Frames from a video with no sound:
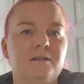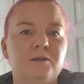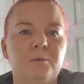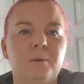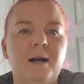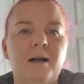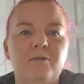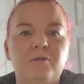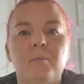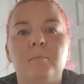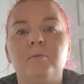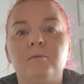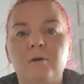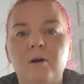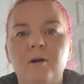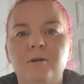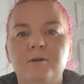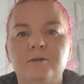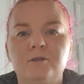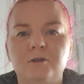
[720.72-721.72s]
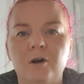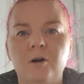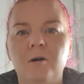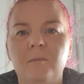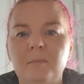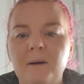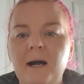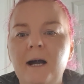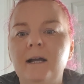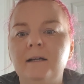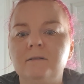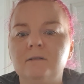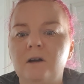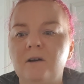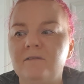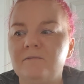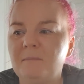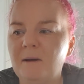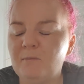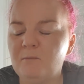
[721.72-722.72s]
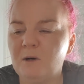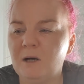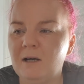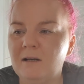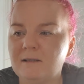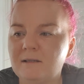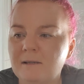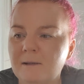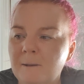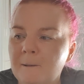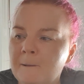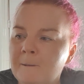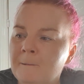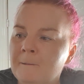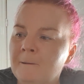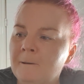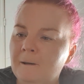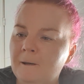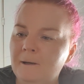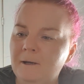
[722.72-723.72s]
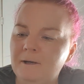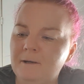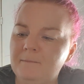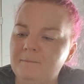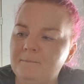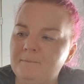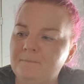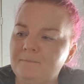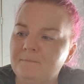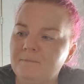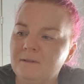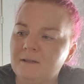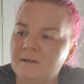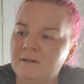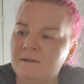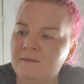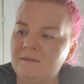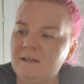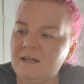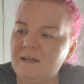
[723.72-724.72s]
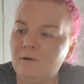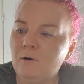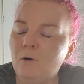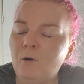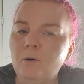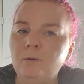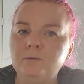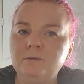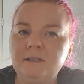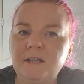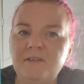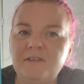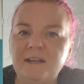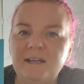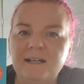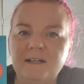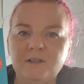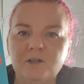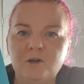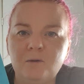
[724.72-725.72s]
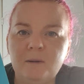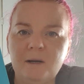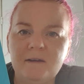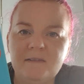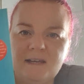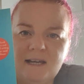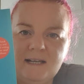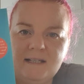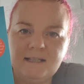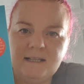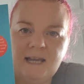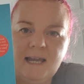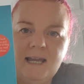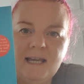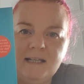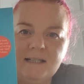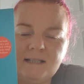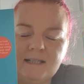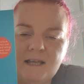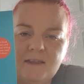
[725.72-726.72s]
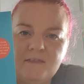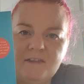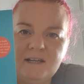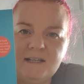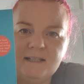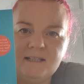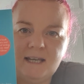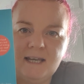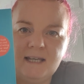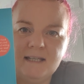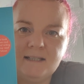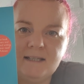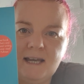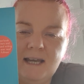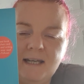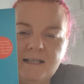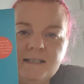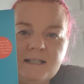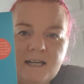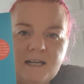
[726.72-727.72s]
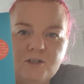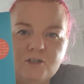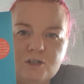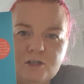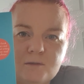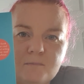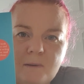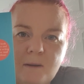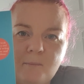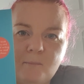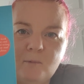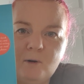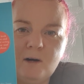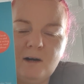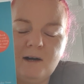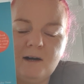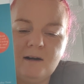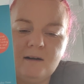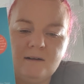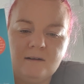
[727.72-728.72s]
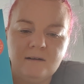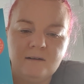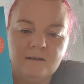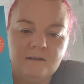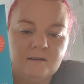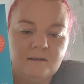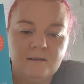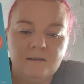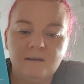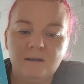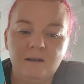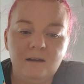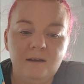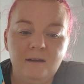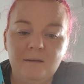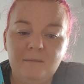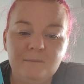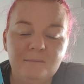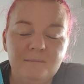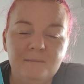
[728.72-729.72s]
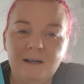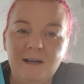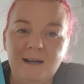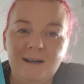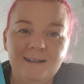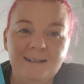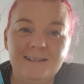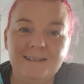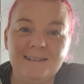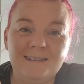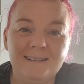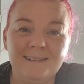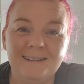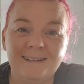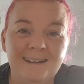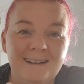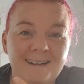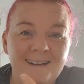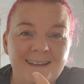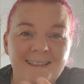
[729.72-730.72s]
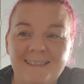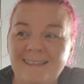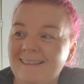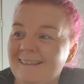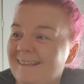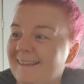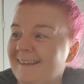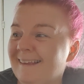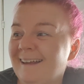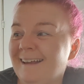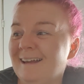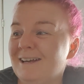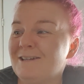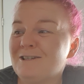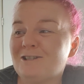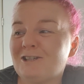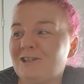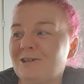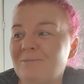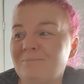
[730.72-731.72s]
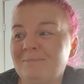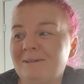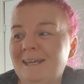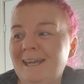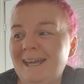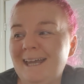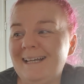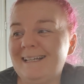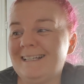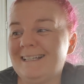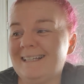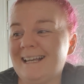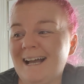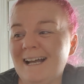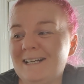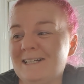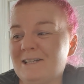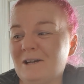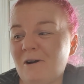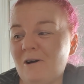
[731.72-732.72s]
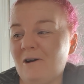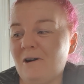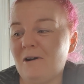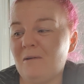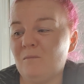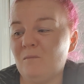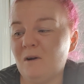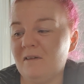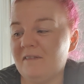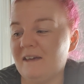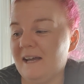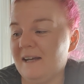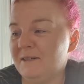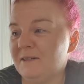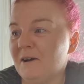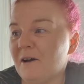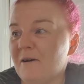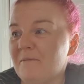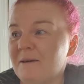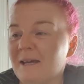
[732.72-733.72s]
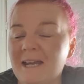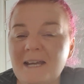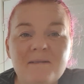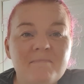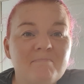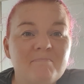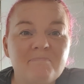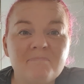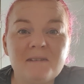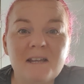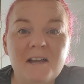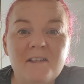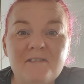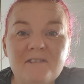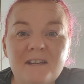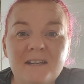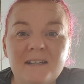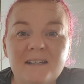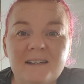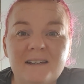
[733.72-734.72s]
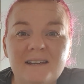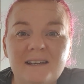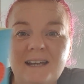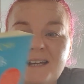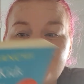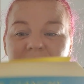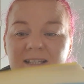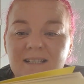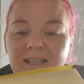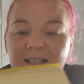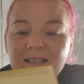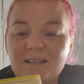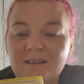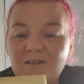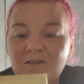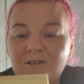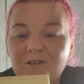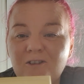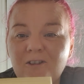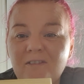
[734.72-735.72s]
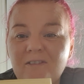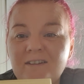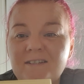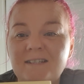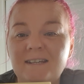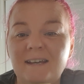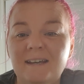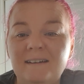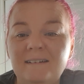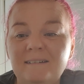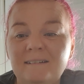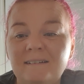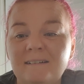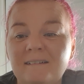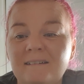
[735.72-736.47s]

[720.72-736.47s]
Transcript: to either browse or buy a lot of memoirs. The only thing I know about this is a teacher's memoir, and some kids I taught and what they taught me. I think it says it all on the tin.